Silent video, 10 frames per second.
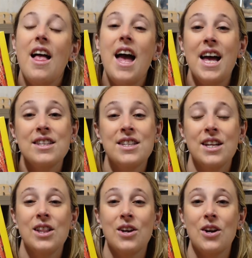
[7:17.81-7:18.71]
as they
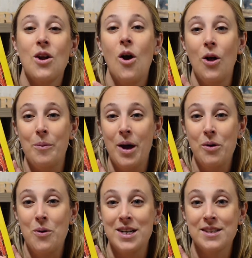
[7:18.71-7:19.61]
learn all about
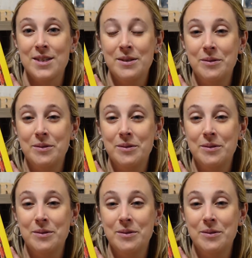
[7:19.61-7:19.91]
Kwanzaa.